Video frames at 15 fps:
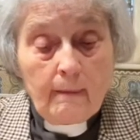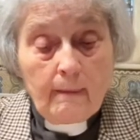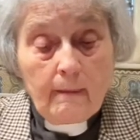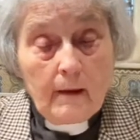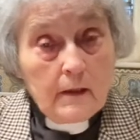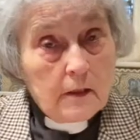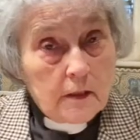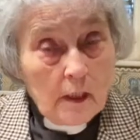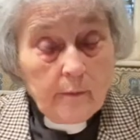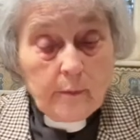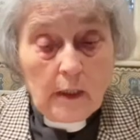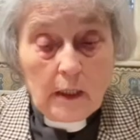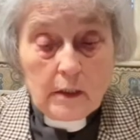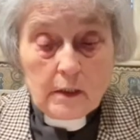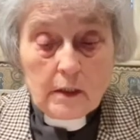In some
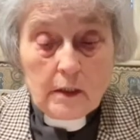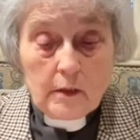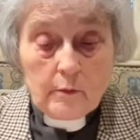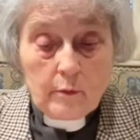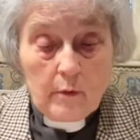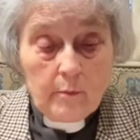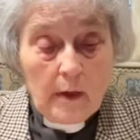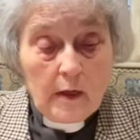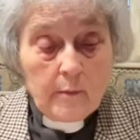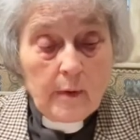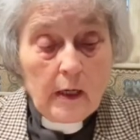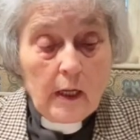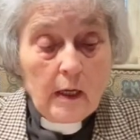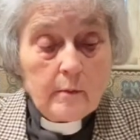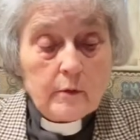cases we may have been
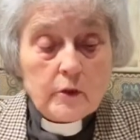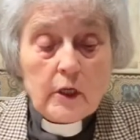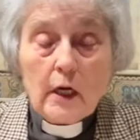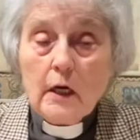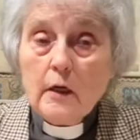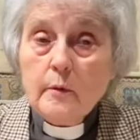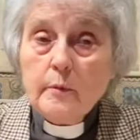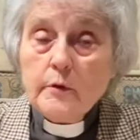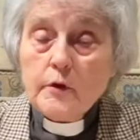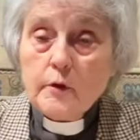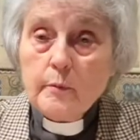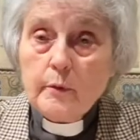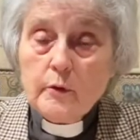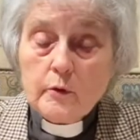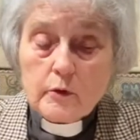able to help and
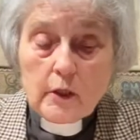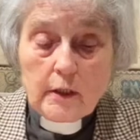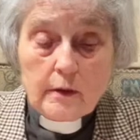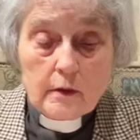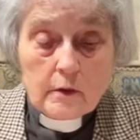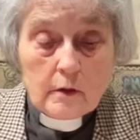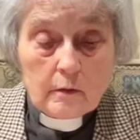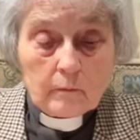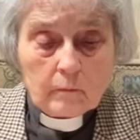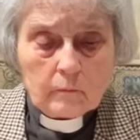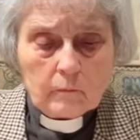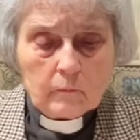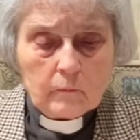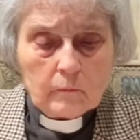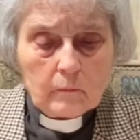support others.
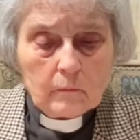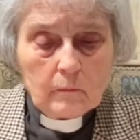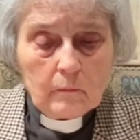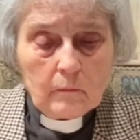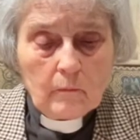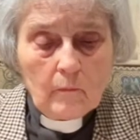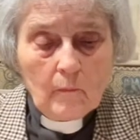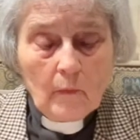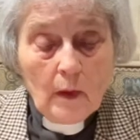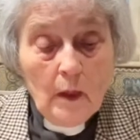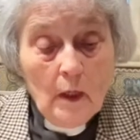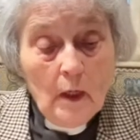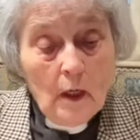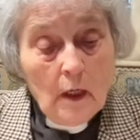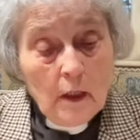
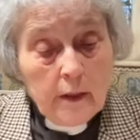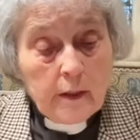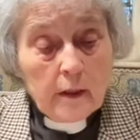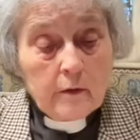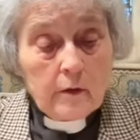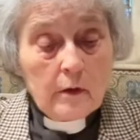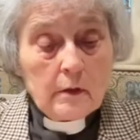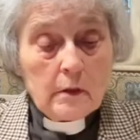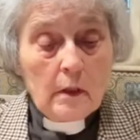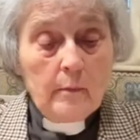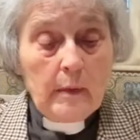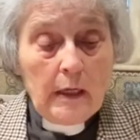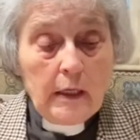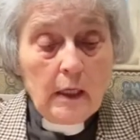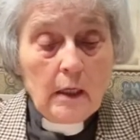I know that
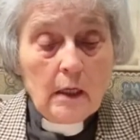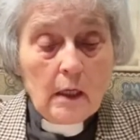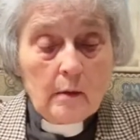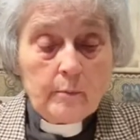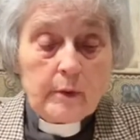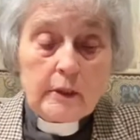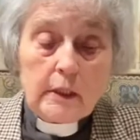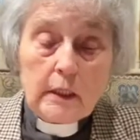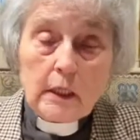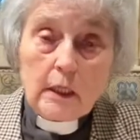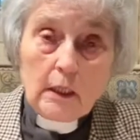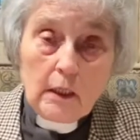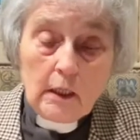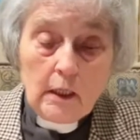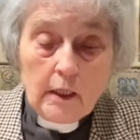many, and
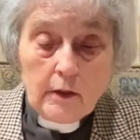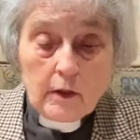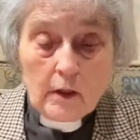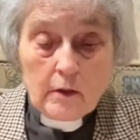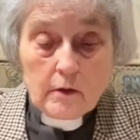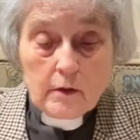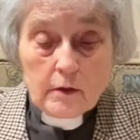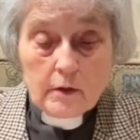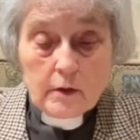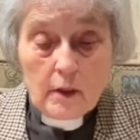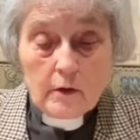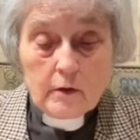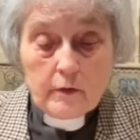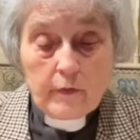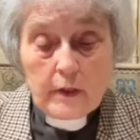particularly those
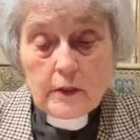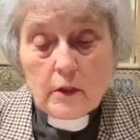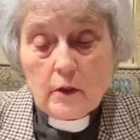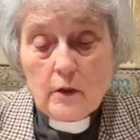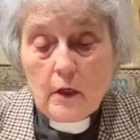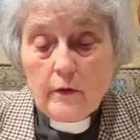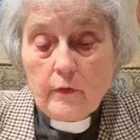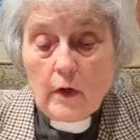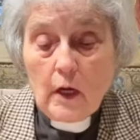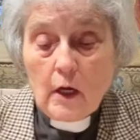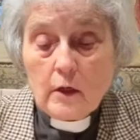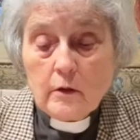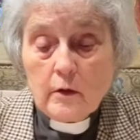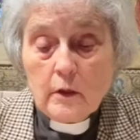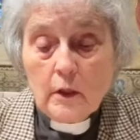of us who live
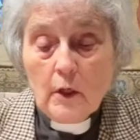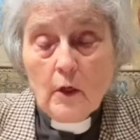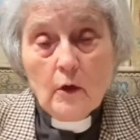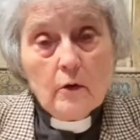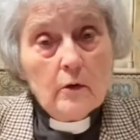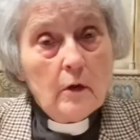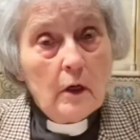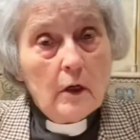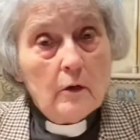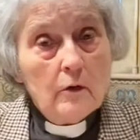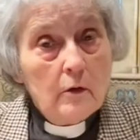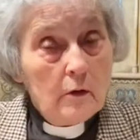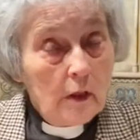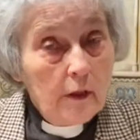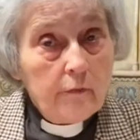alone or who
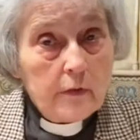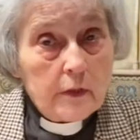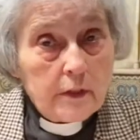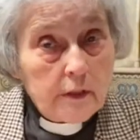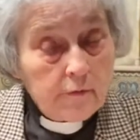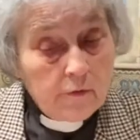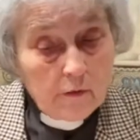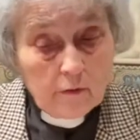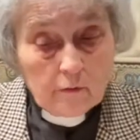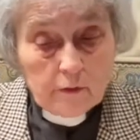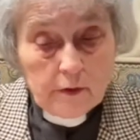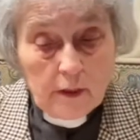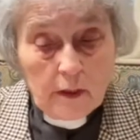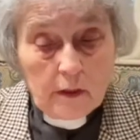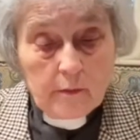live in difficult
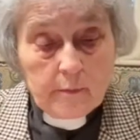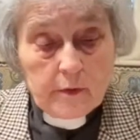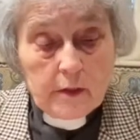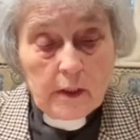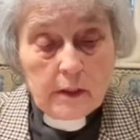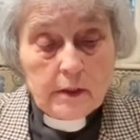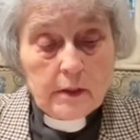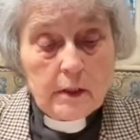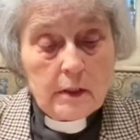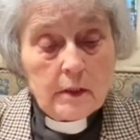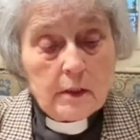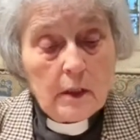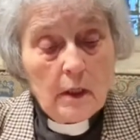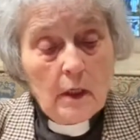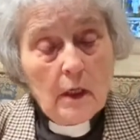circumstances,
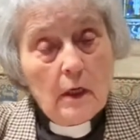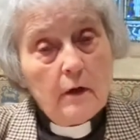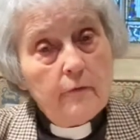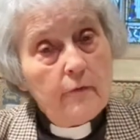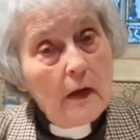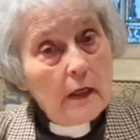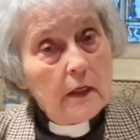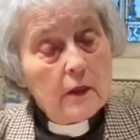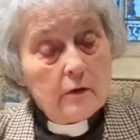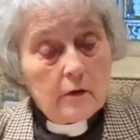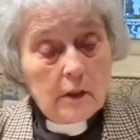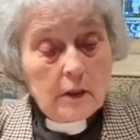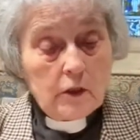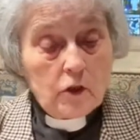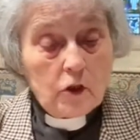have valued
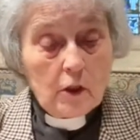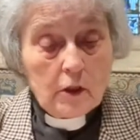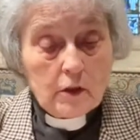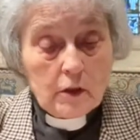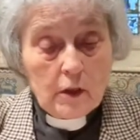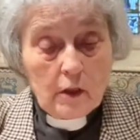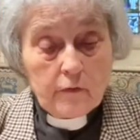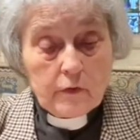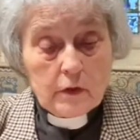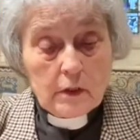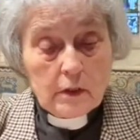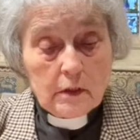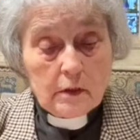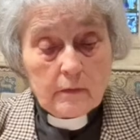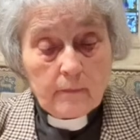these church
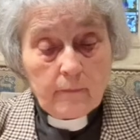services.